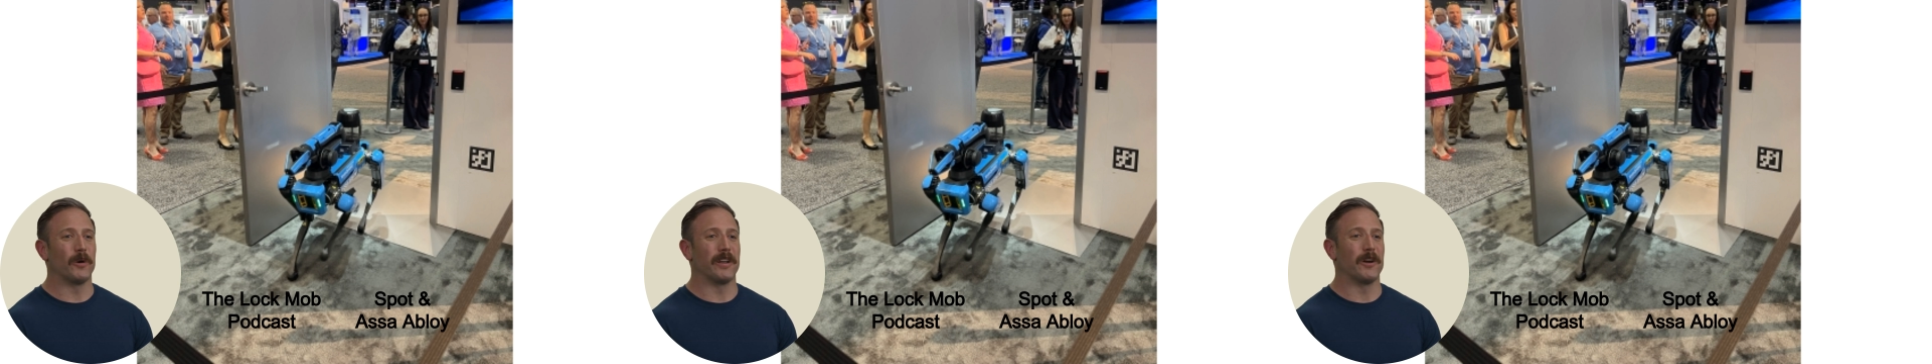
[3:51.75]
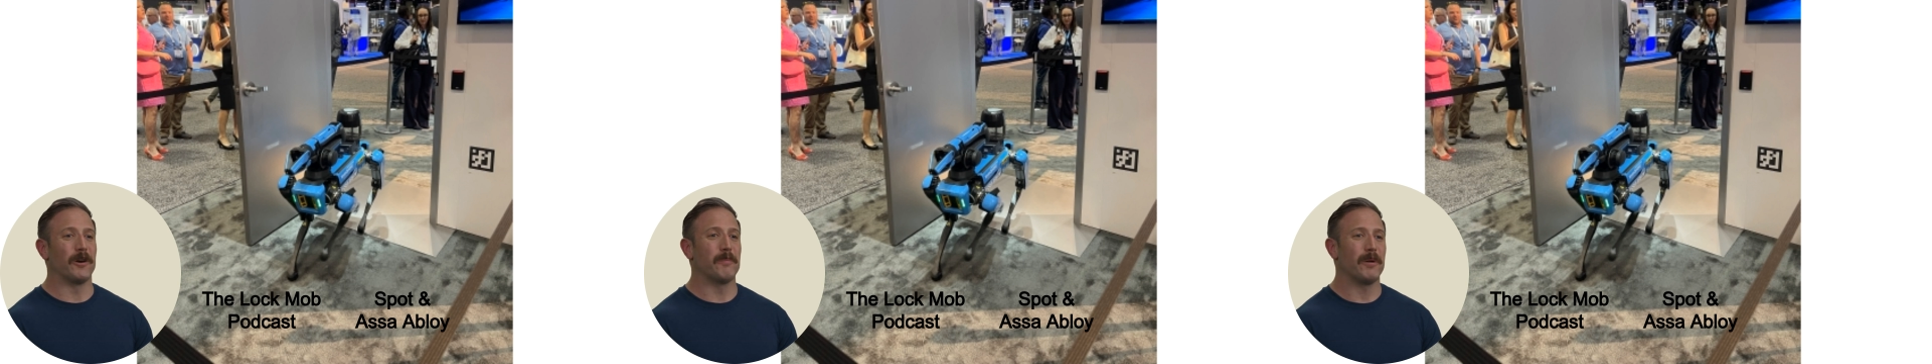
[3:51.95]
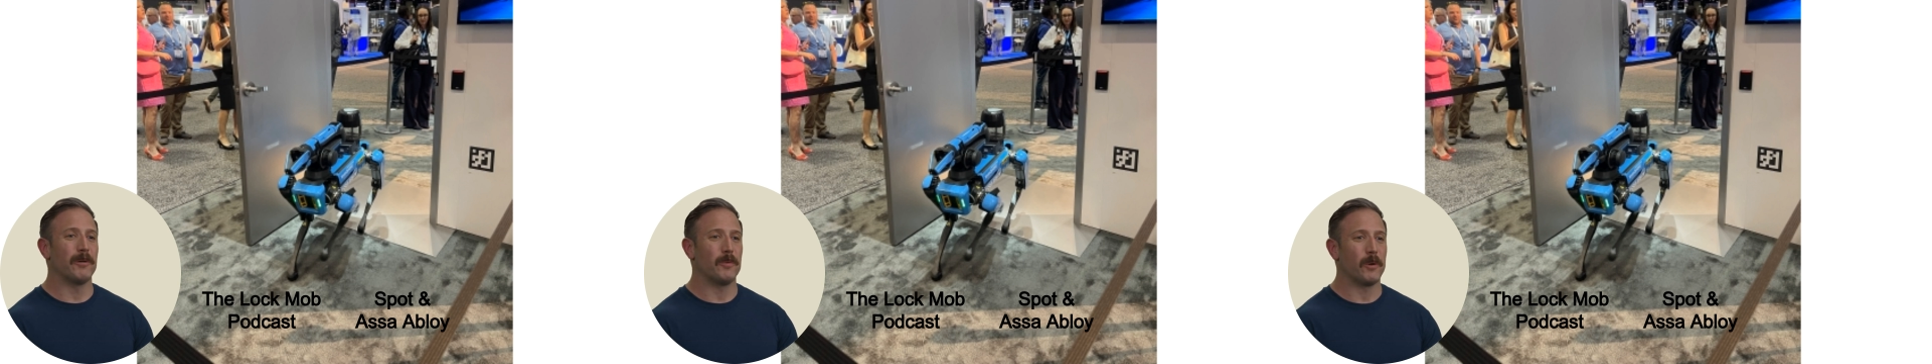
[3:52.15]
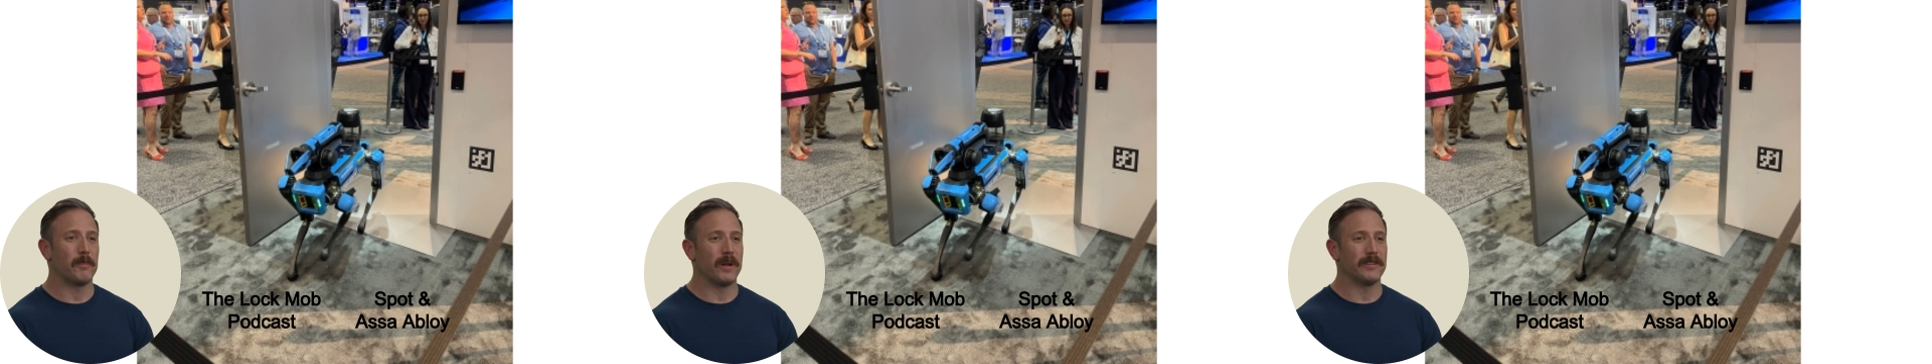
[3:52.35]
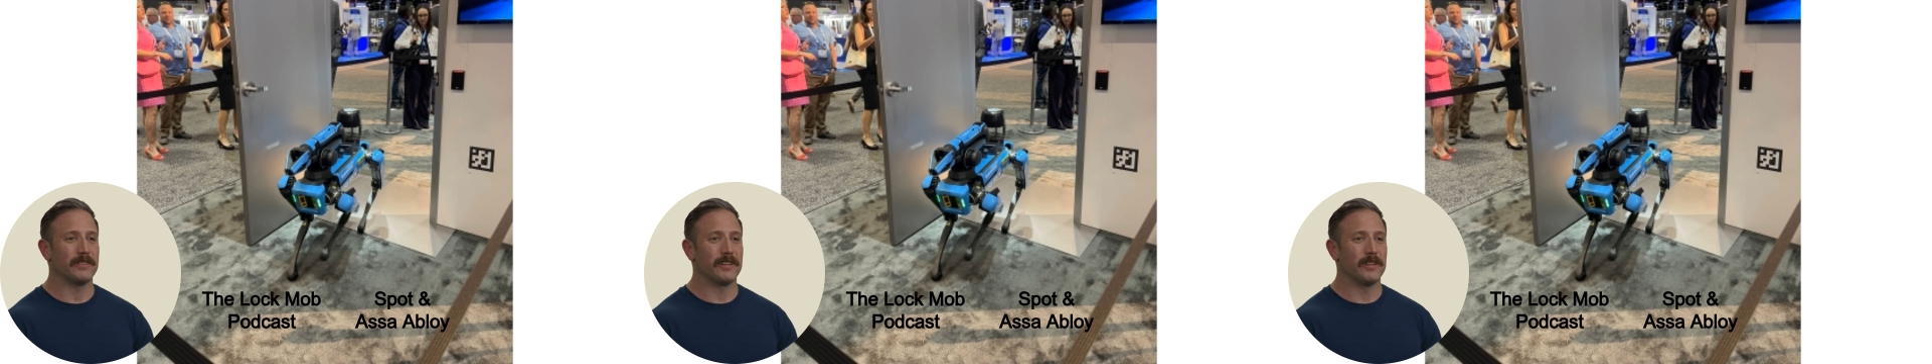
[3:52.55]

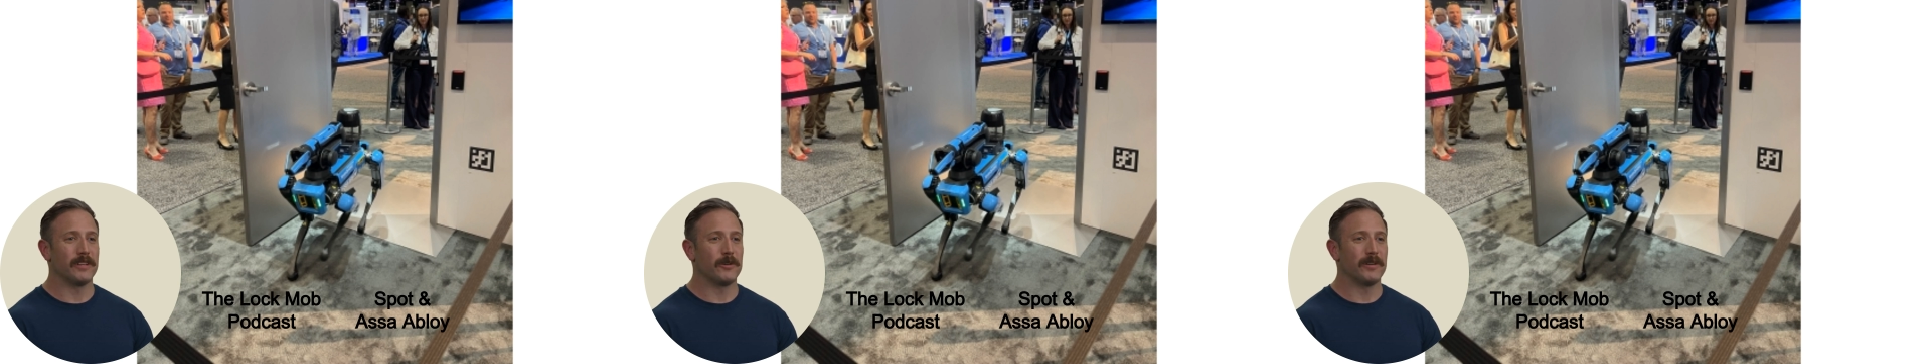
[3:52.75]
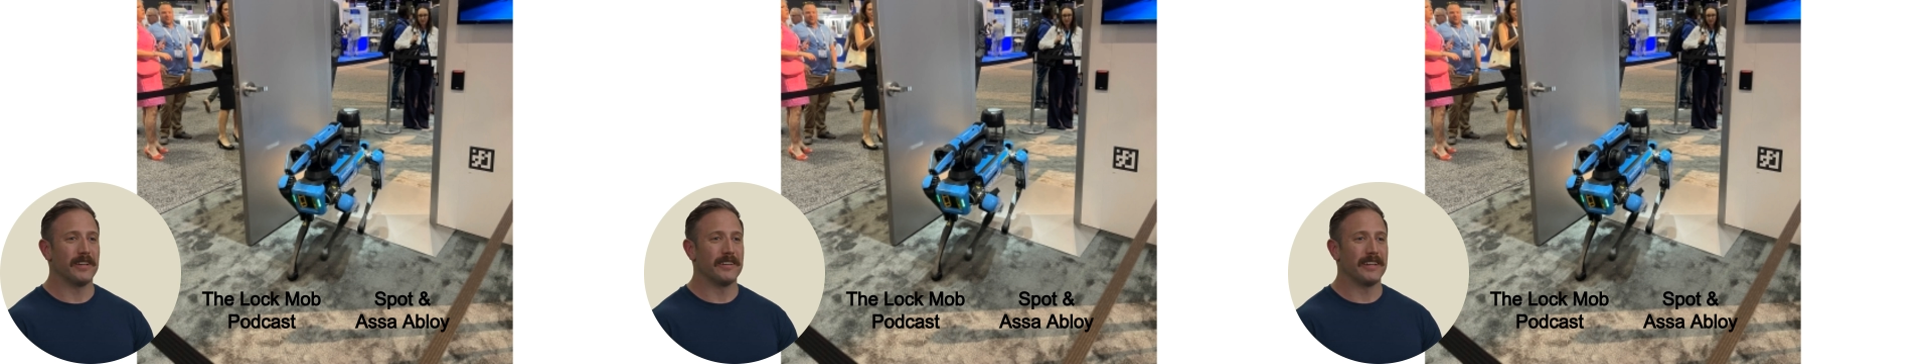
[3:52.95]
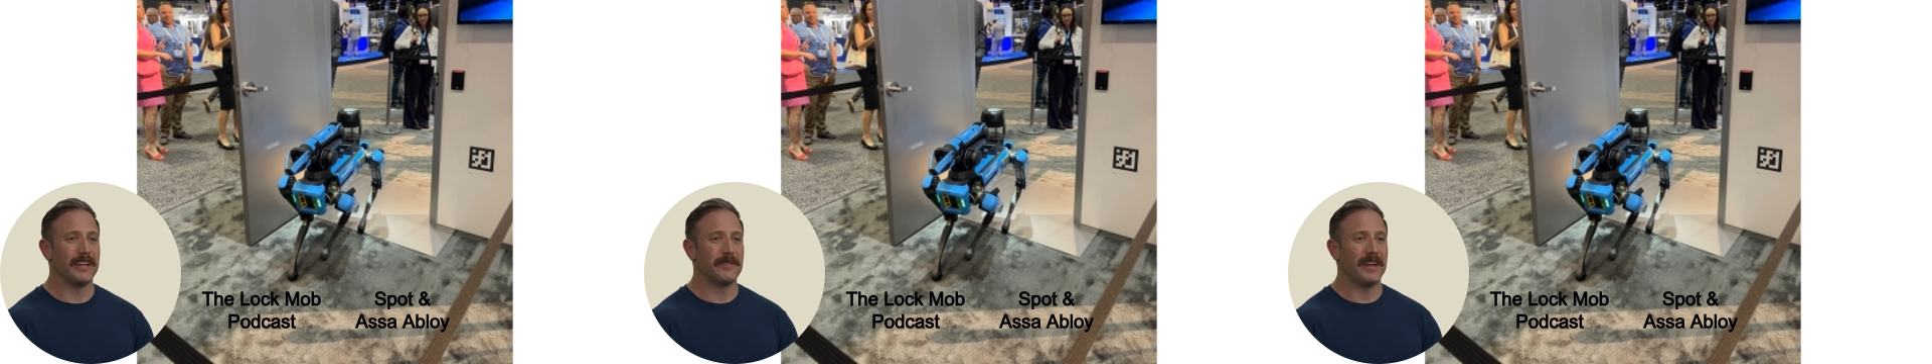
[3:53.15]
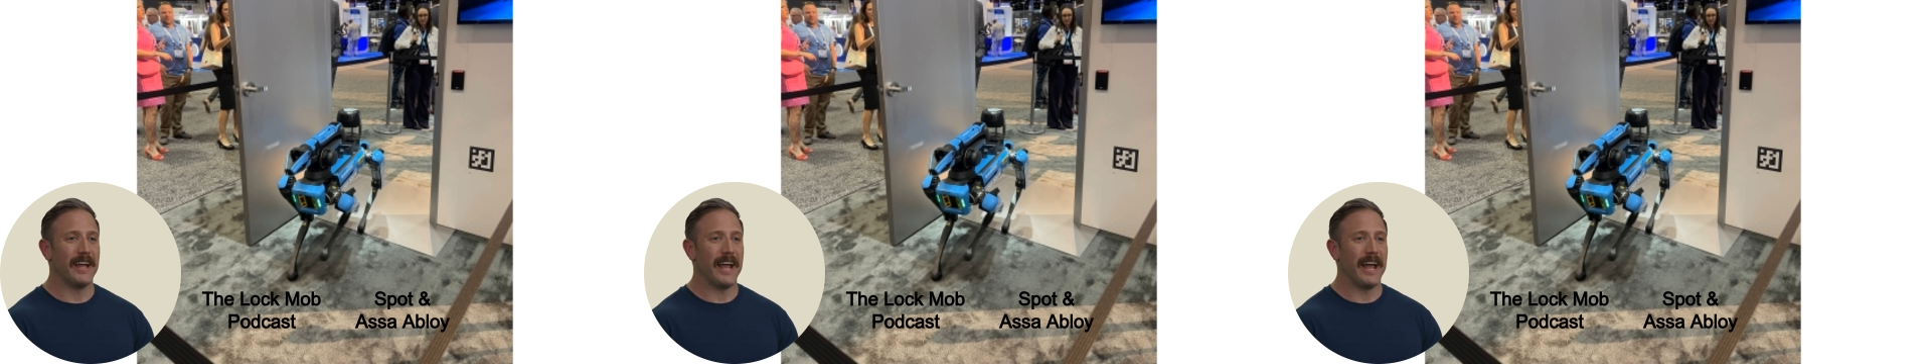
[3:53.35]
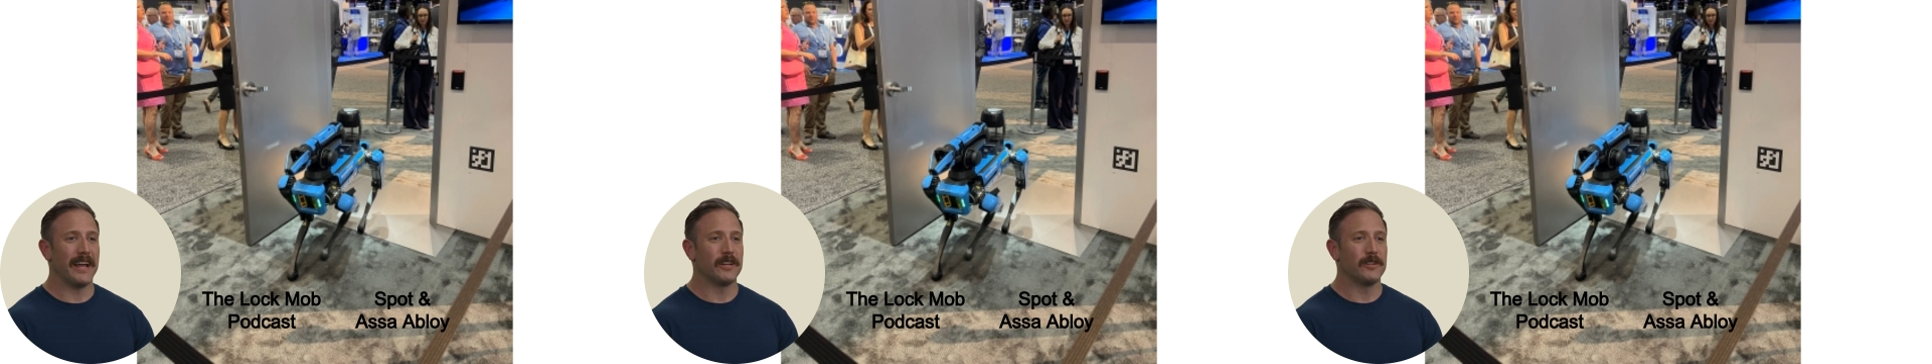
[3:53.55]
human-robot security team
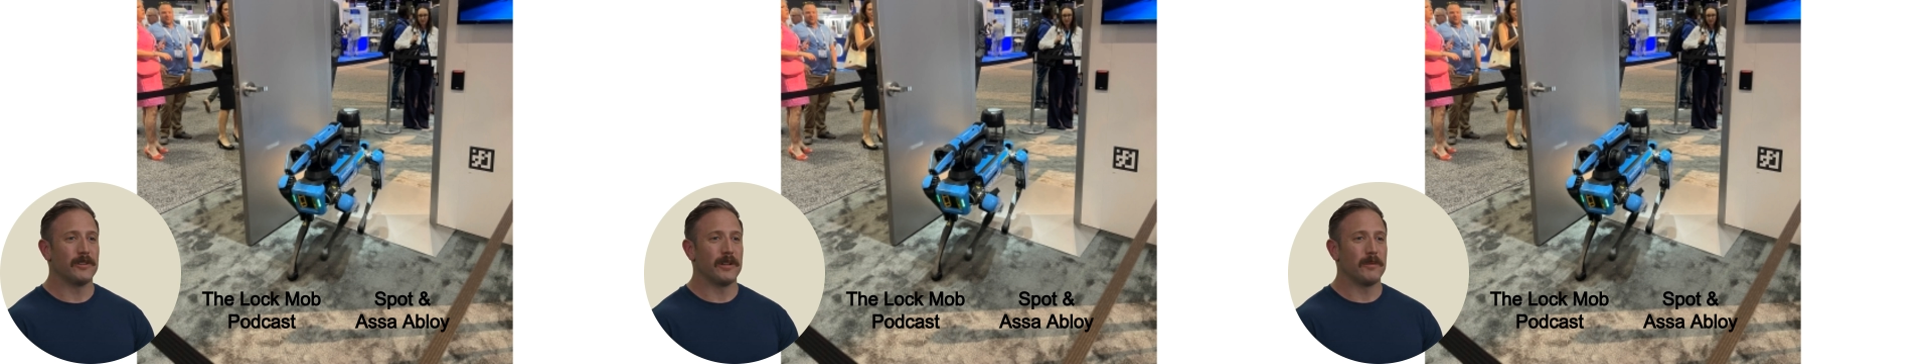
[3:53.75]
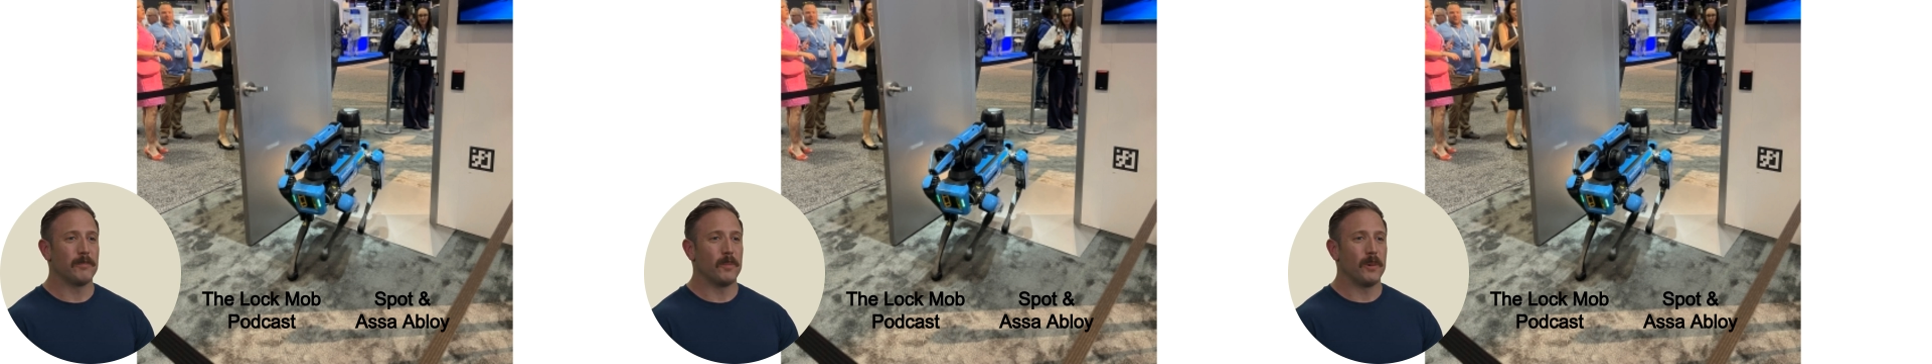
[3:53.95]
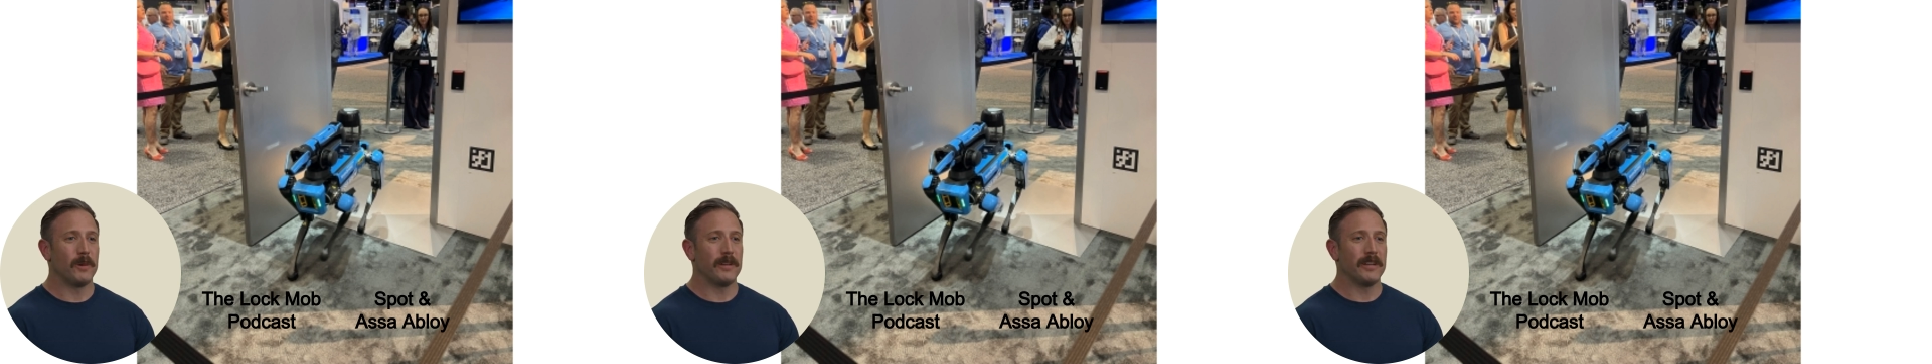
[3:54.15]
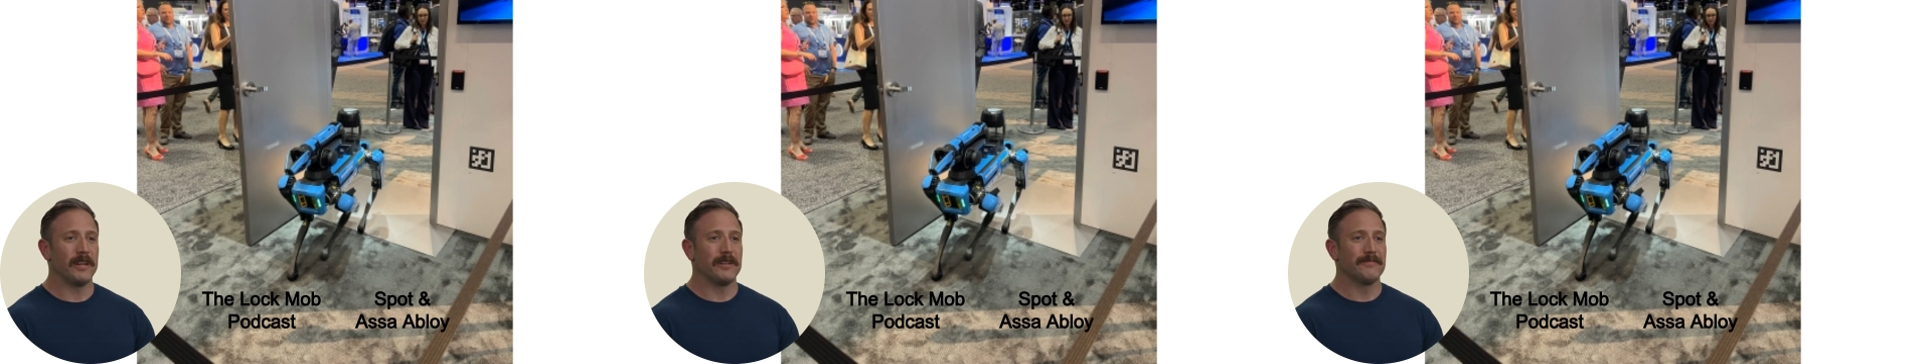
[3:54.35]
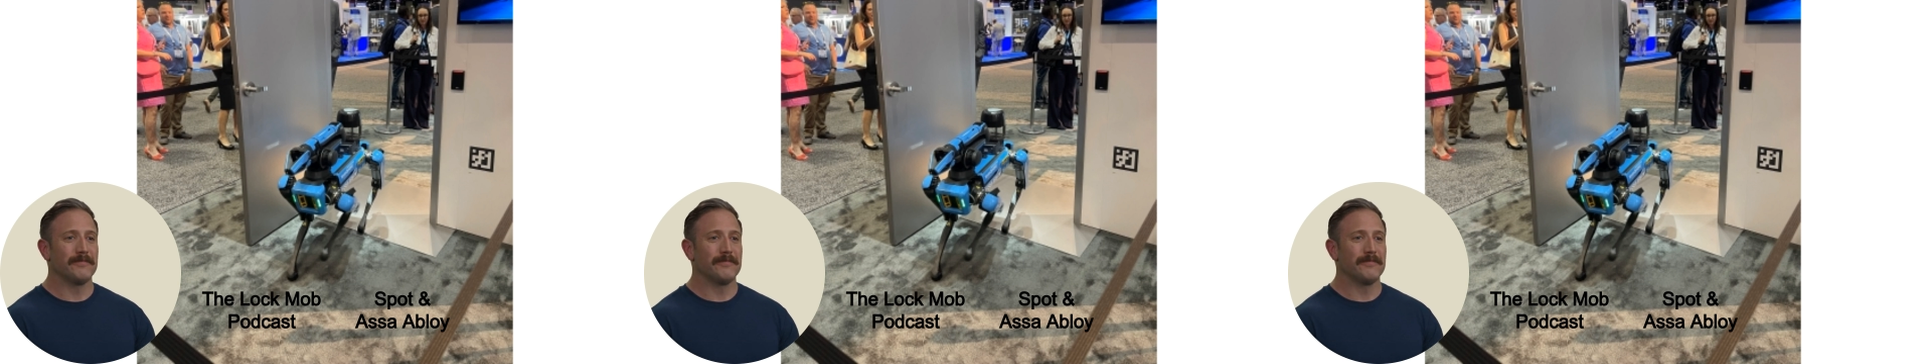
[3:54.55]
actually work?